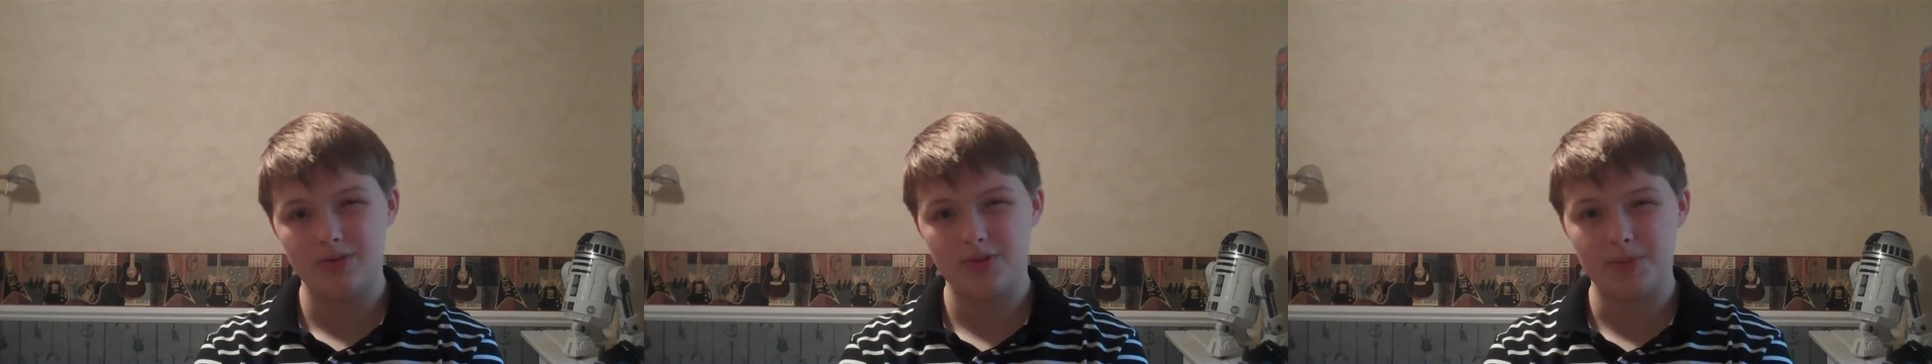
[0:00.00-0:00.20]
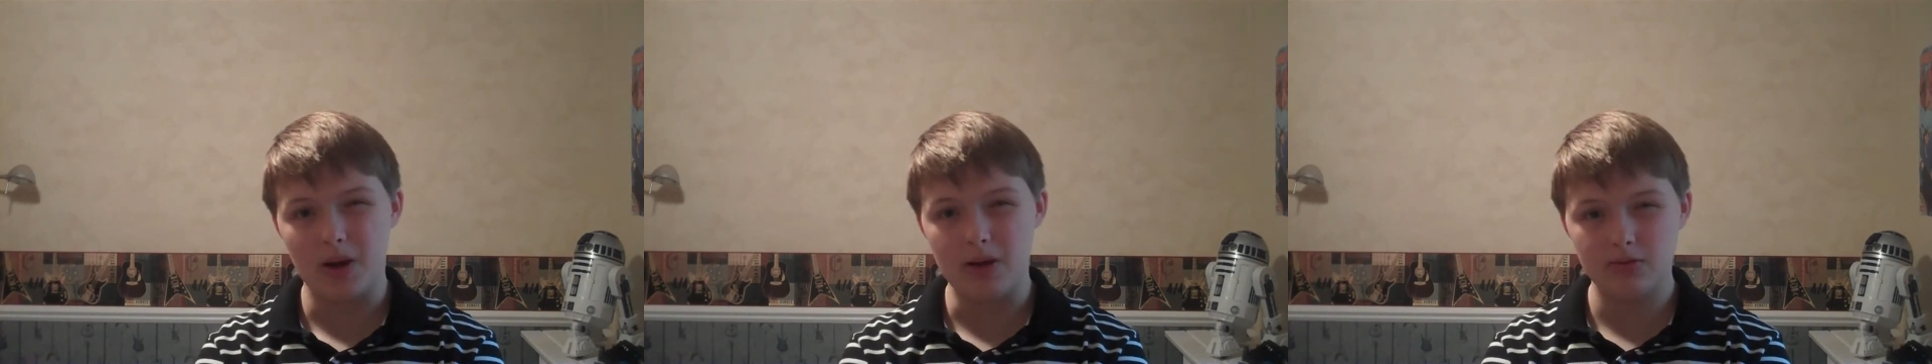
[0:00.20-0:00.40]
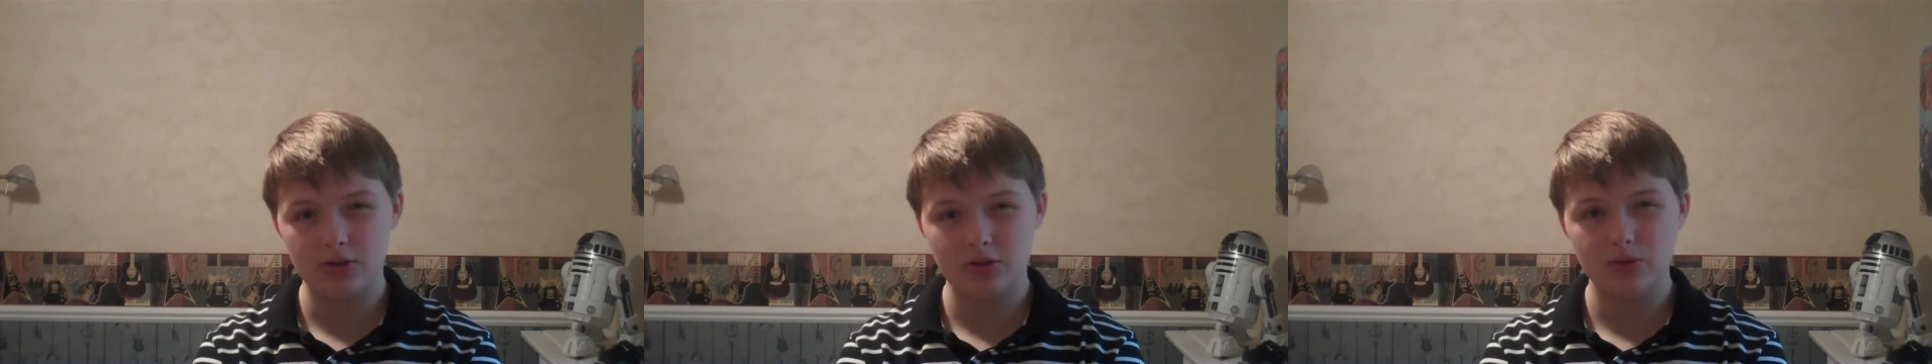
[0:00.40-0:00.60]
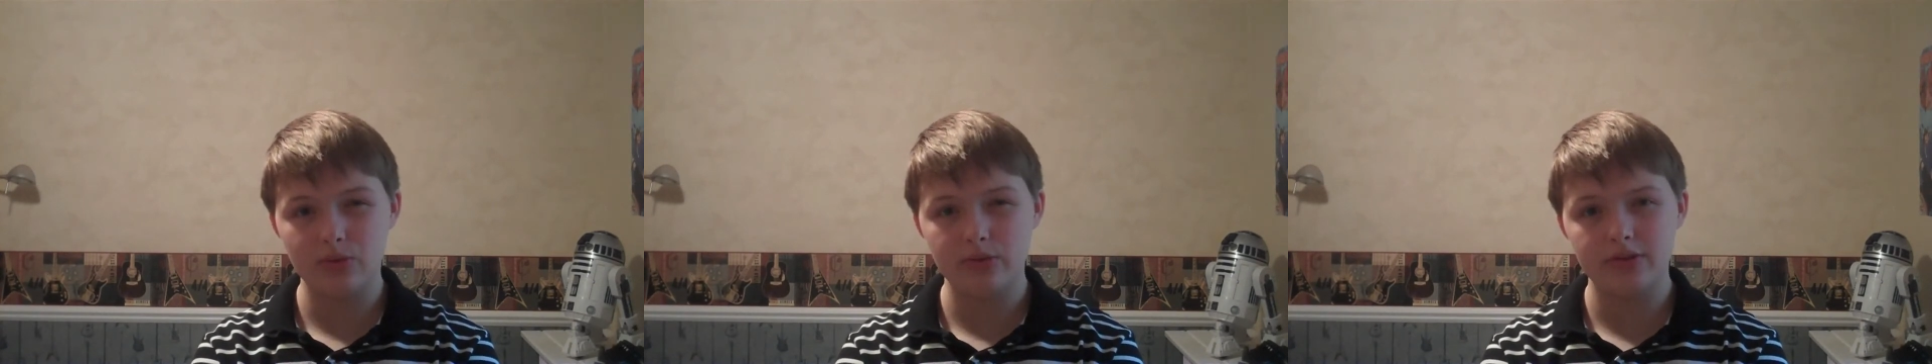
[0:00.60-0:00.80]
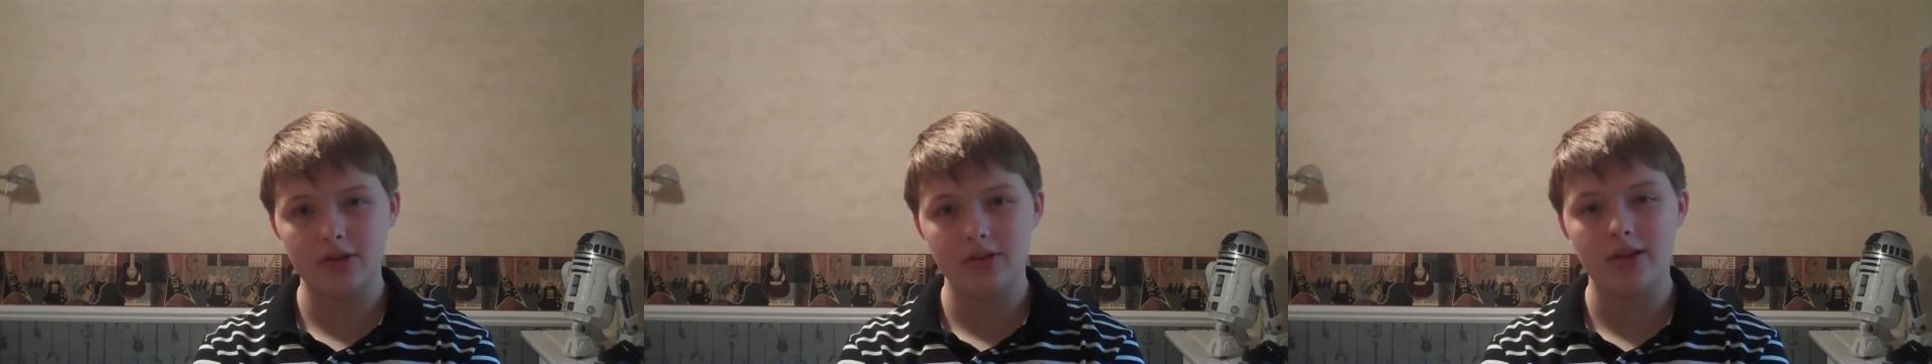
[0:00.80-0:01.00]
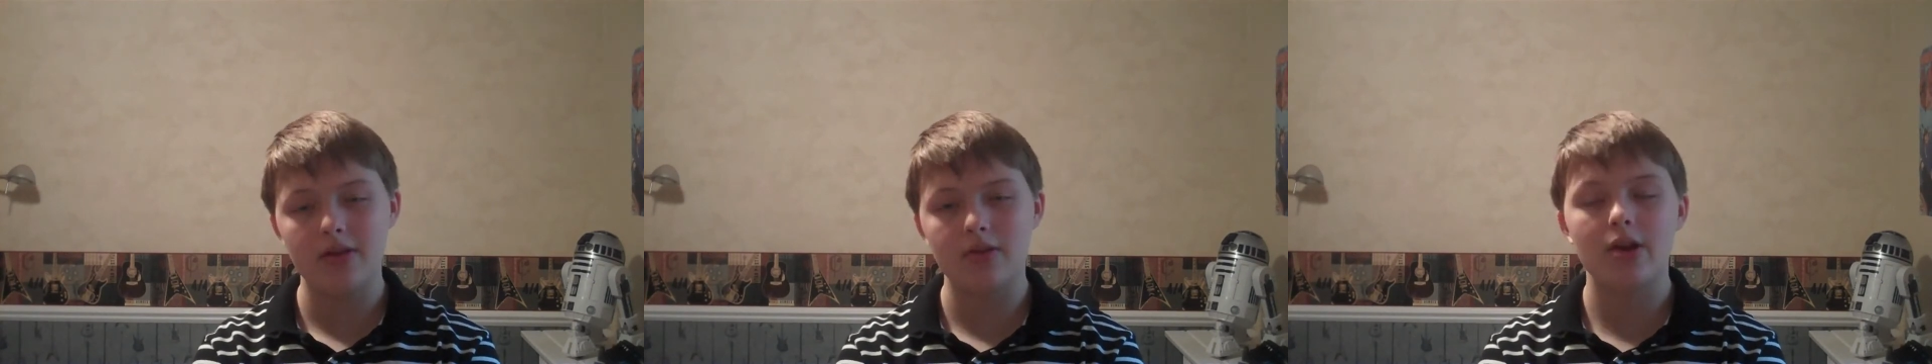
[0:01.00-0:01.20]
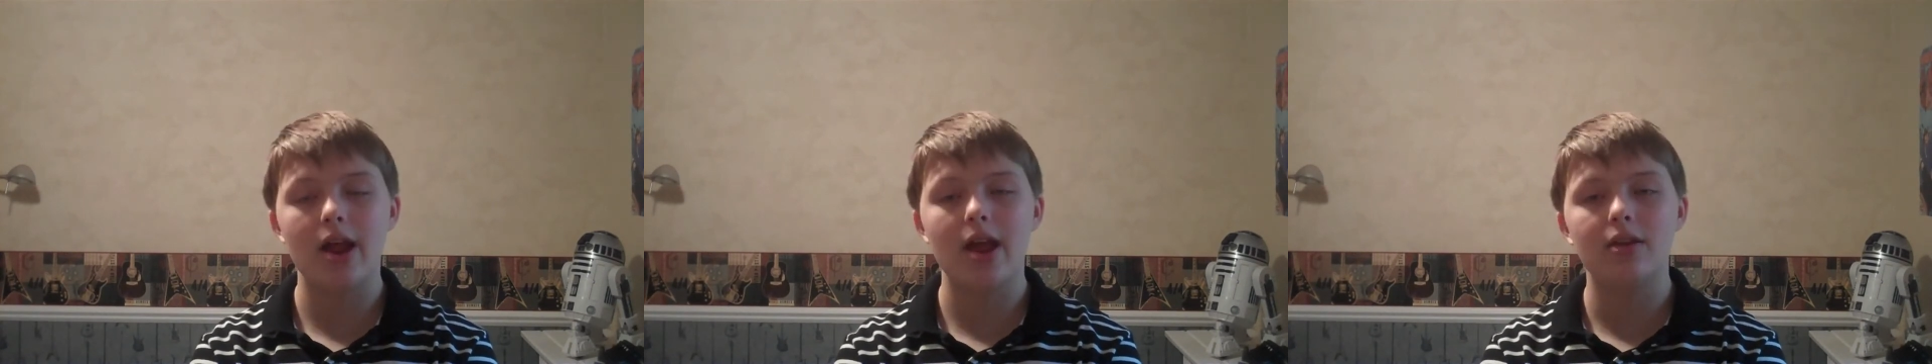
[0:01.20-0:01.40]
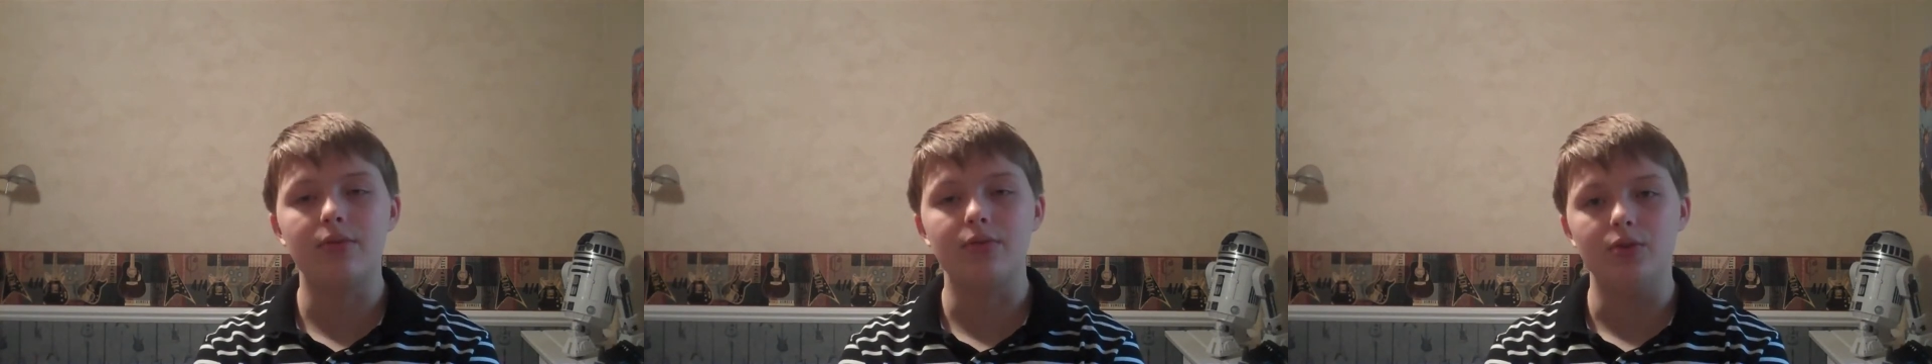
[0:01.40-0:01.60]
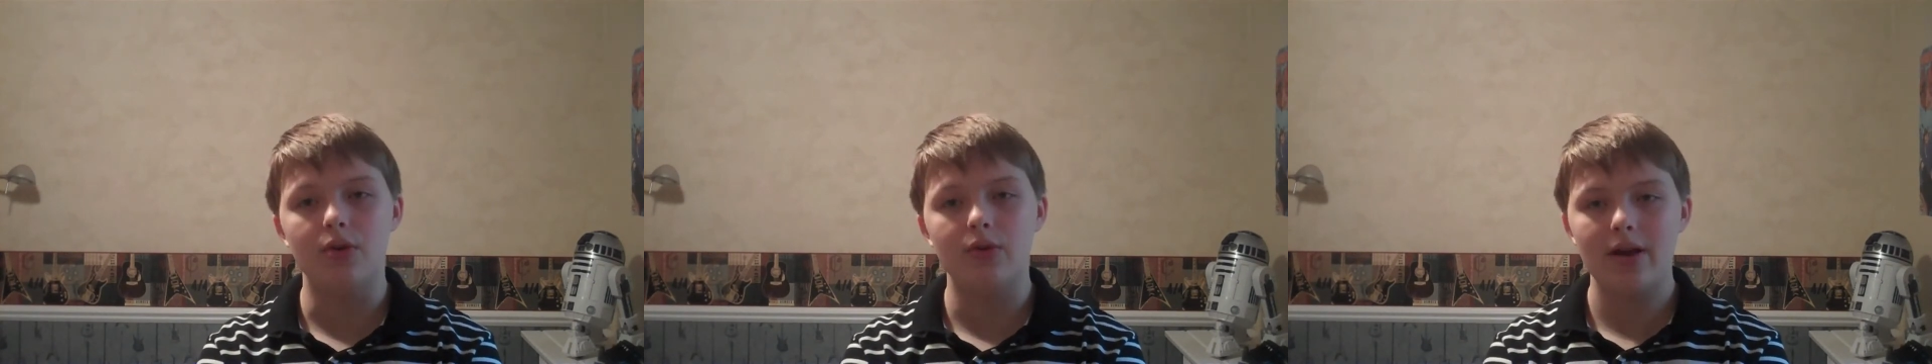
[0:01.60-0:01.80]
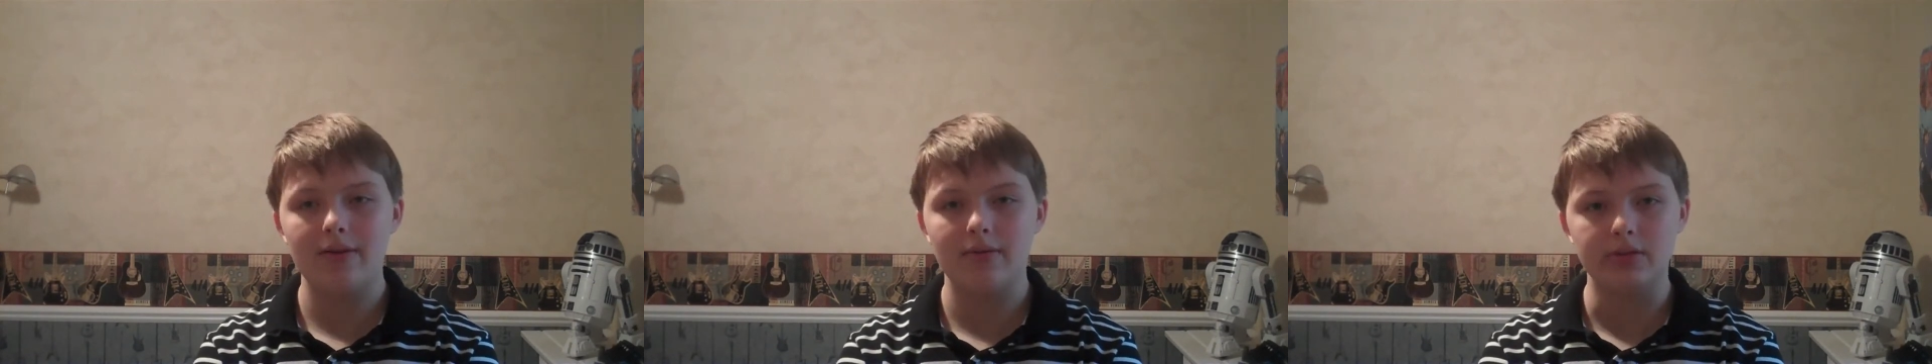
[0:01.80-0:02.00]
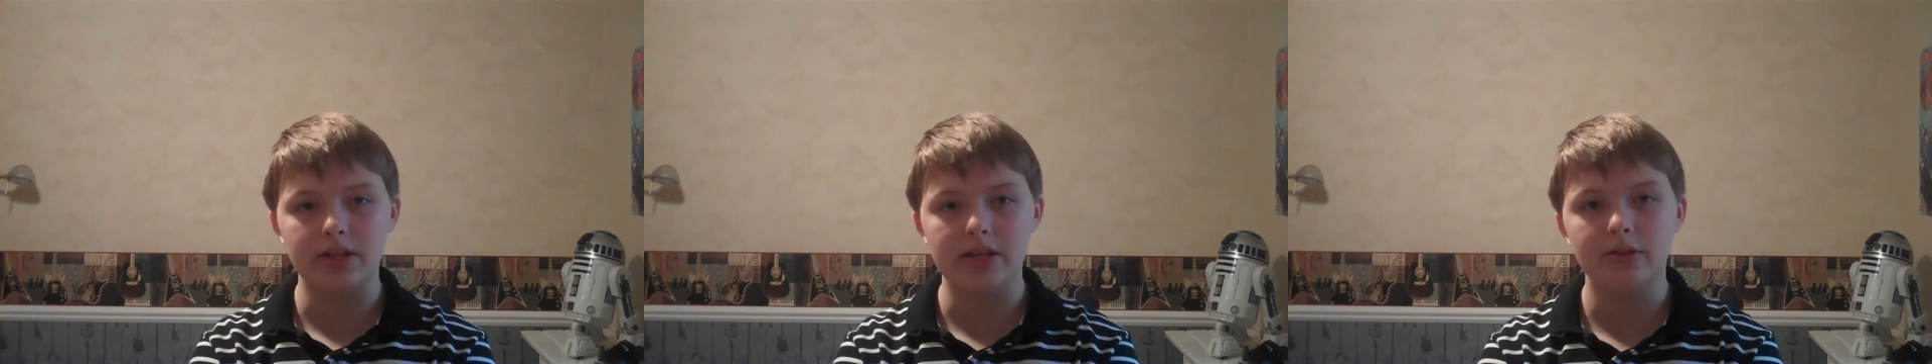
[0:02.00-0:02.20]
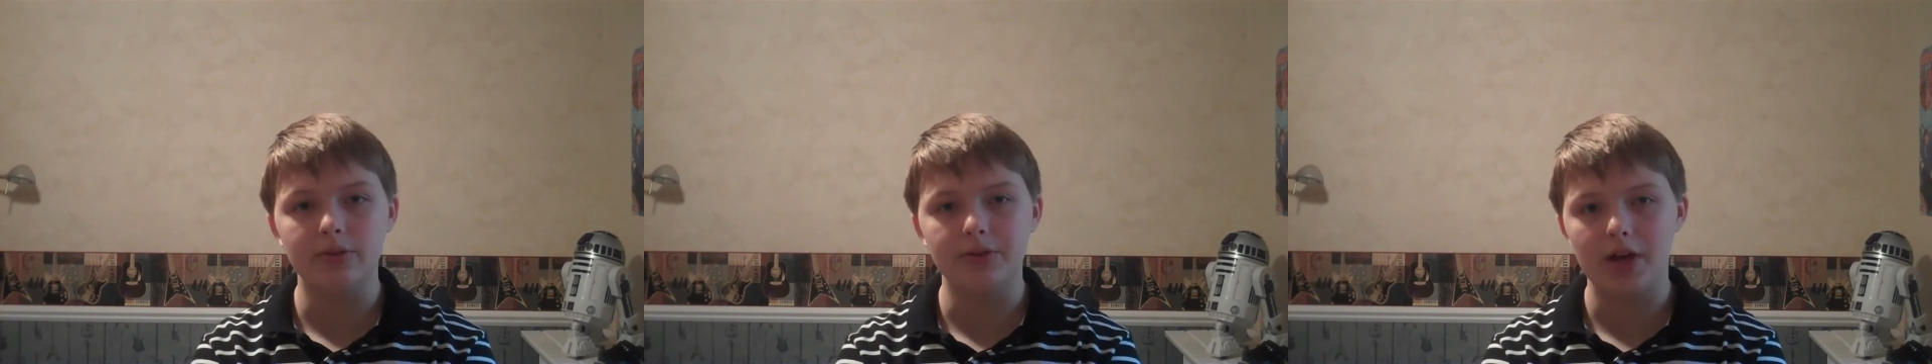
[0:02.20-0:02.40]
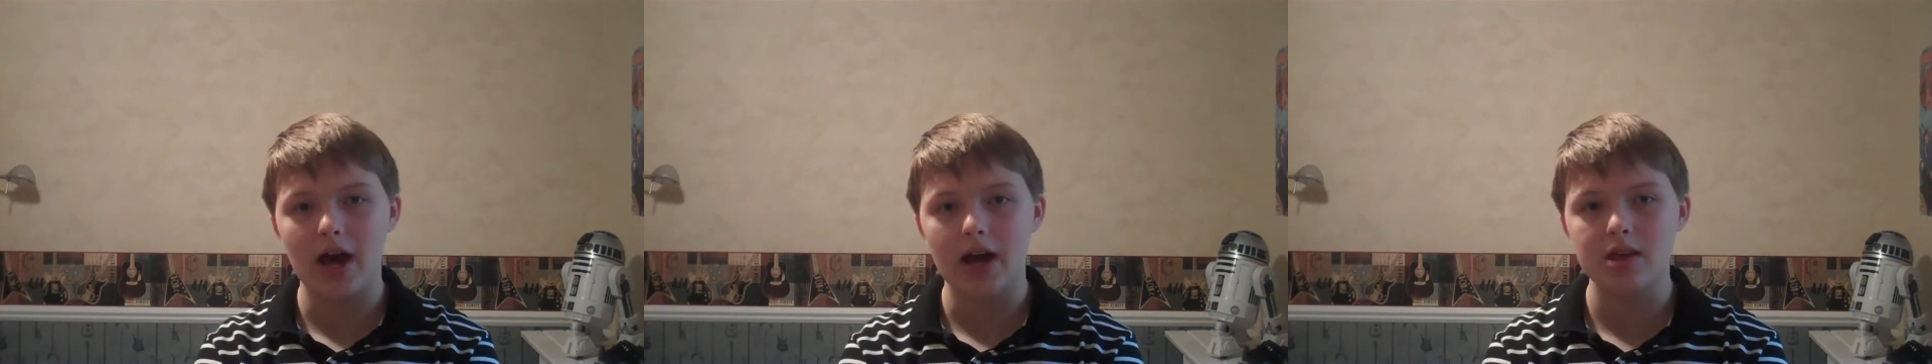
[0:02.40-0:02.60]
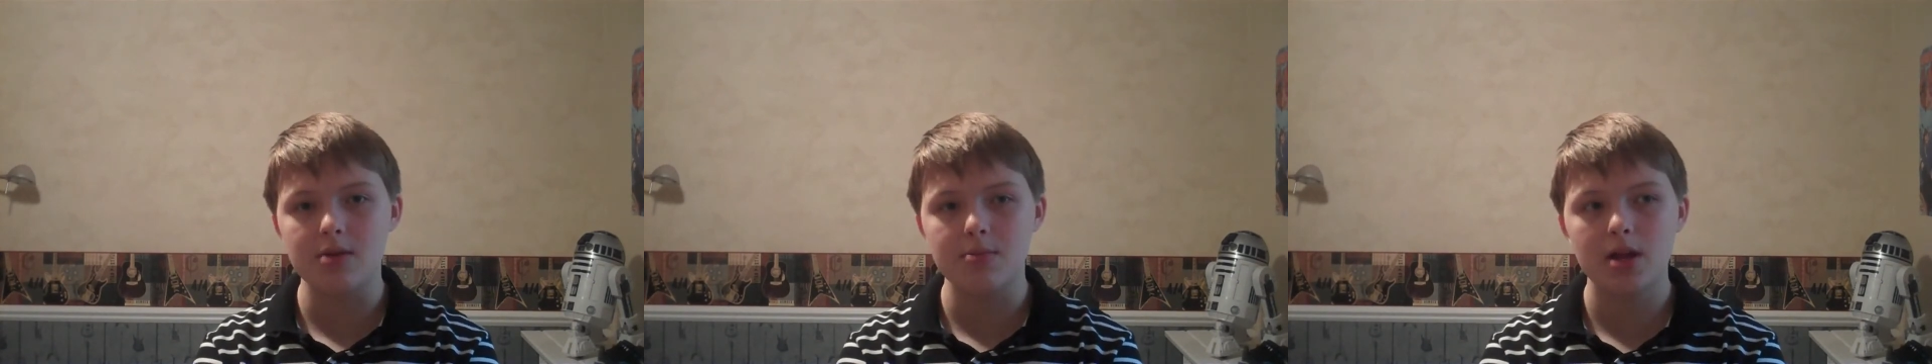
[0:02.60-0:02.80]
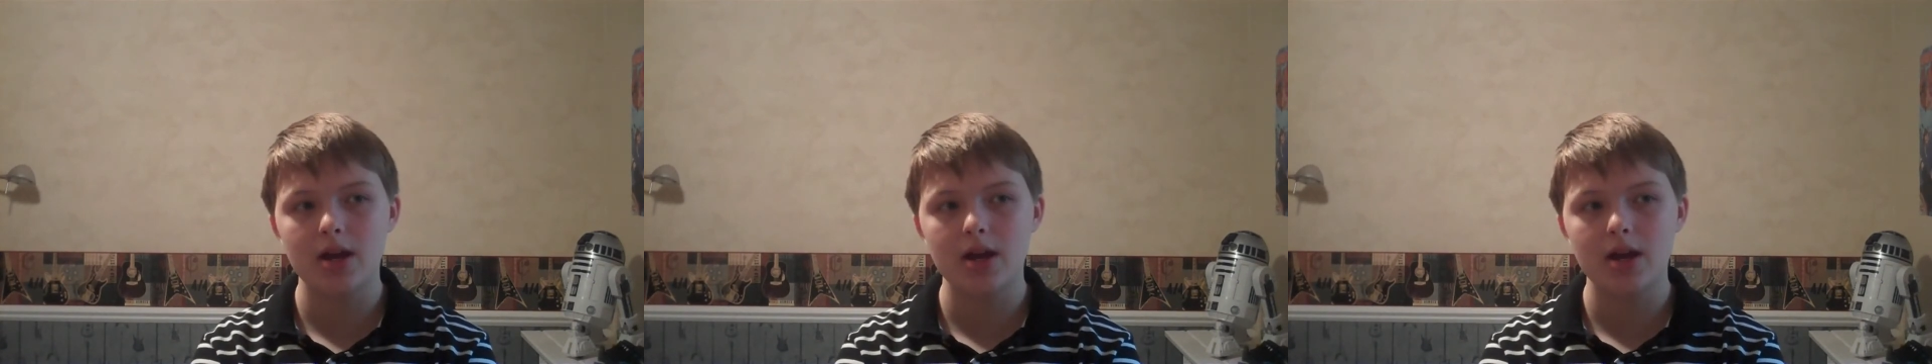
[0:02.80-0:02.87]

Public schools, on the other hand, if you don't have a legal document,